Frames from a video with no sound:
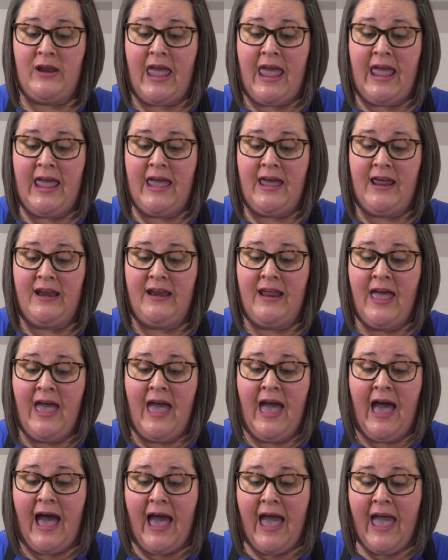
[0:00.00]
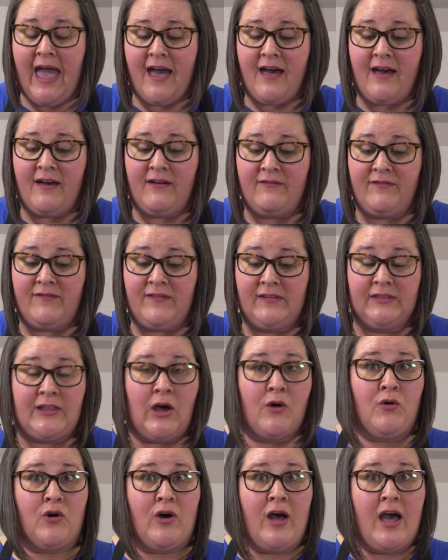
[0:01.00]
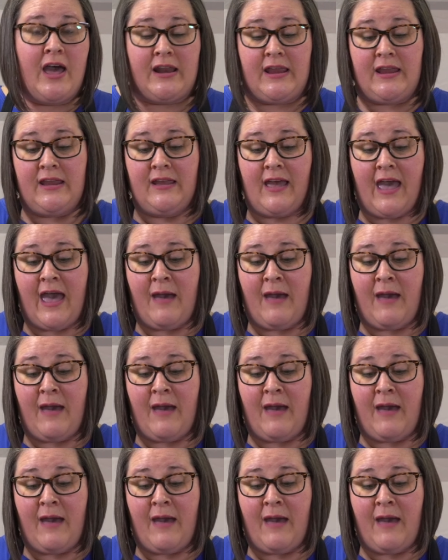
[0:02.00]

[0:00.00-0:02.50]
and I have local honey